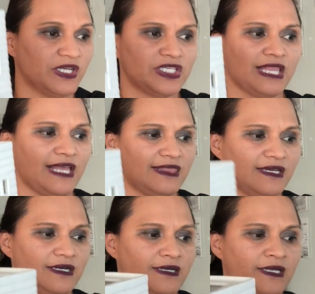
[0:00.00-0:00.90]
much like
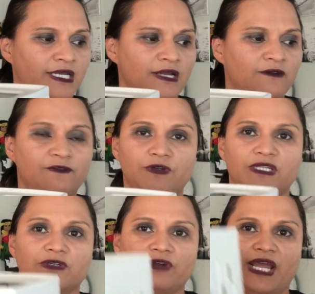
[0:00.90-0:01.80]
the
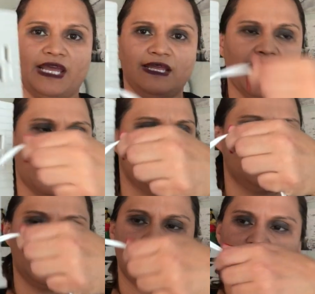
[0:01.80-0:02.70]
fluted gray, how
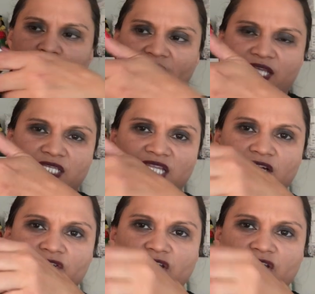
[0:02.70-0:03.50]
um, it has a little